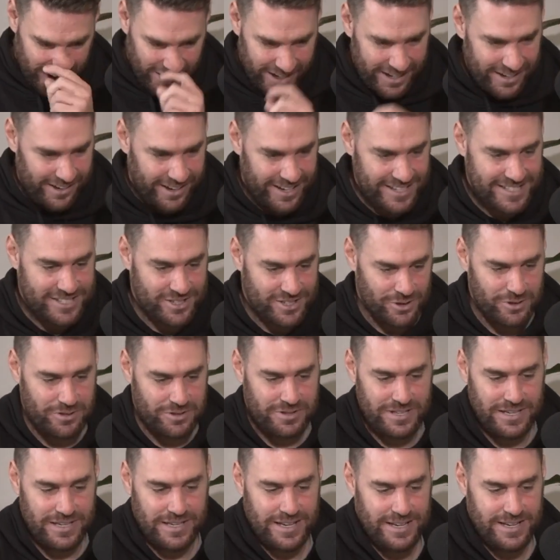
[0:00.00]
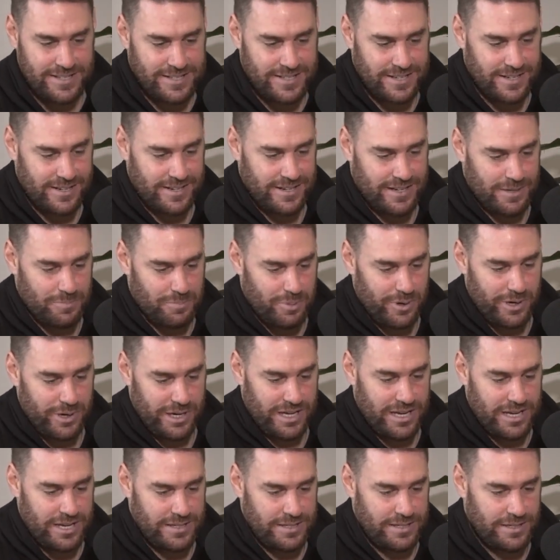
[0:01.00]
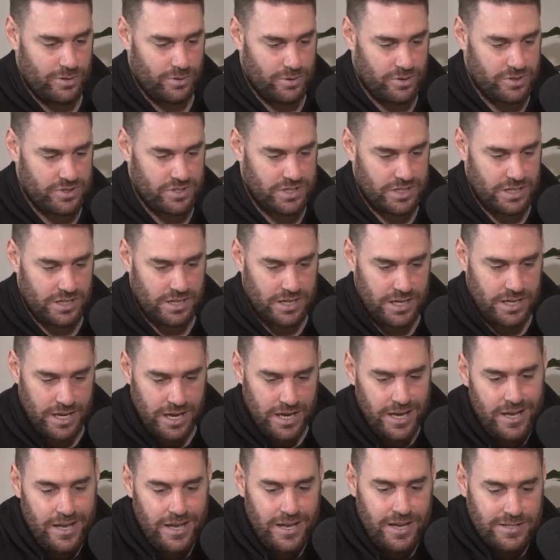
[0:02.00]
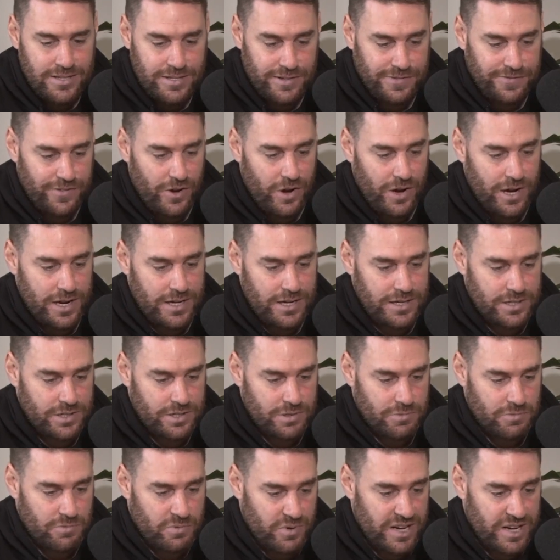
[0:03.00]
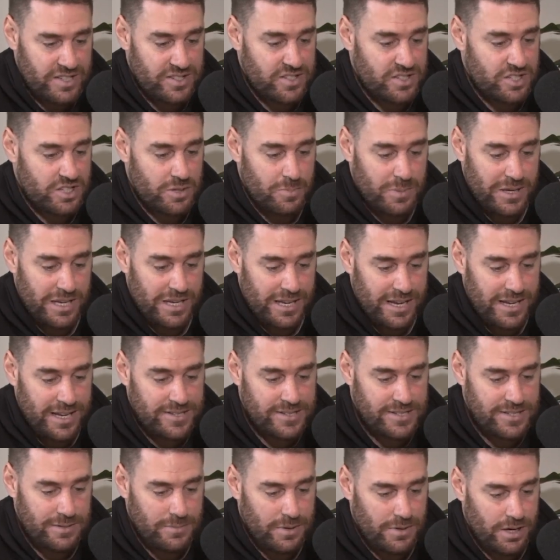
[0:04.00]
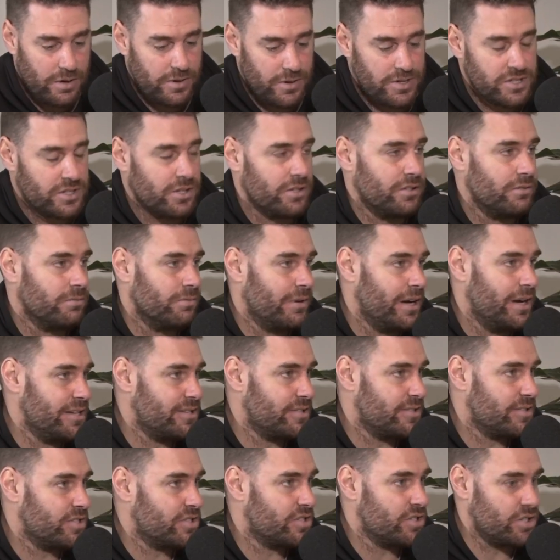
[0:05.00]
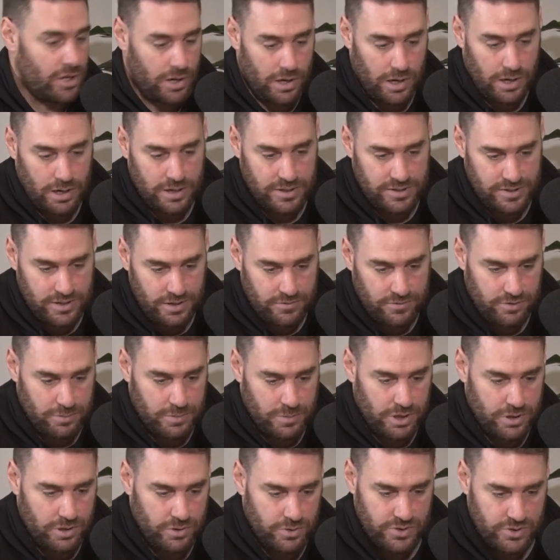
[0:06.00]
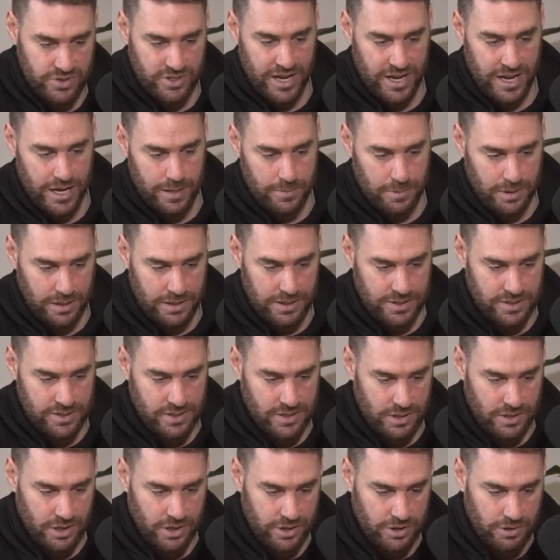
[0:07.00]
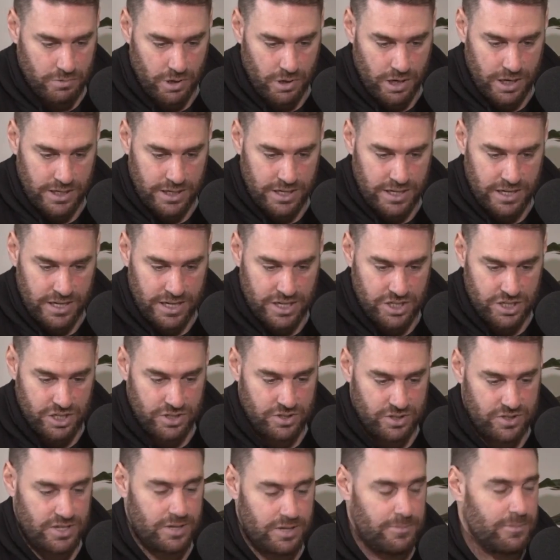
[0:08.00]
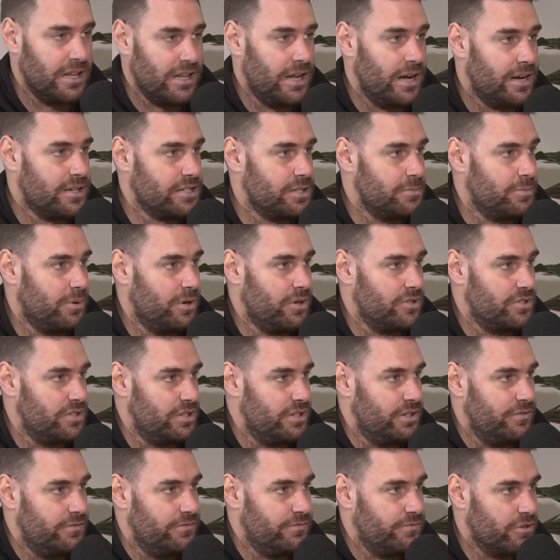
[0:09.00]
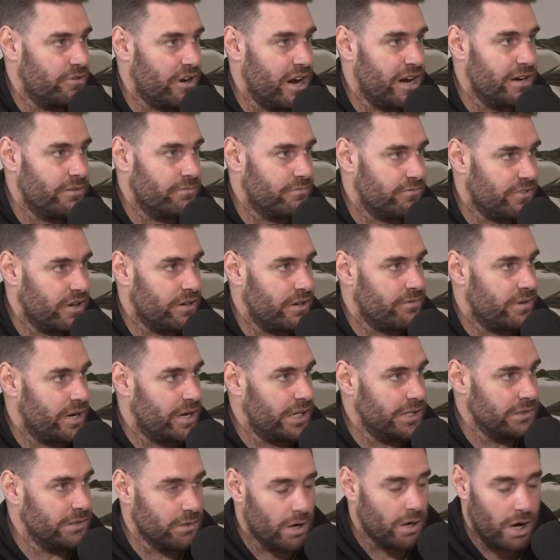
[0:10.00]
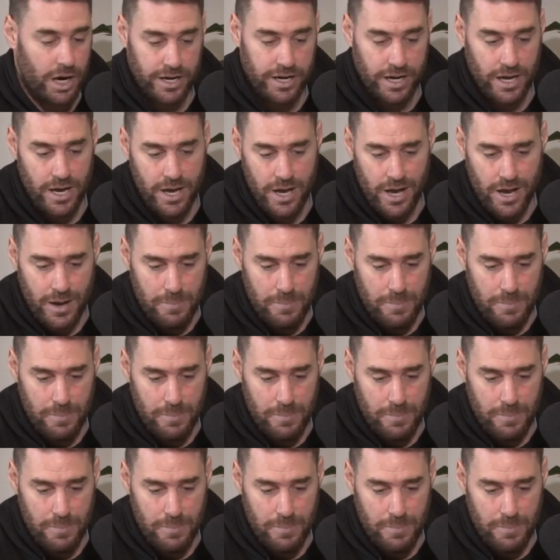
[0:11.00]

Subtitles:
I do think he's a pretty easy horse to find reasons to be against him. I know he's got the racing style. He's in from a good stable. He's got the right connections. Tim Clark's a positive, great front-running rider.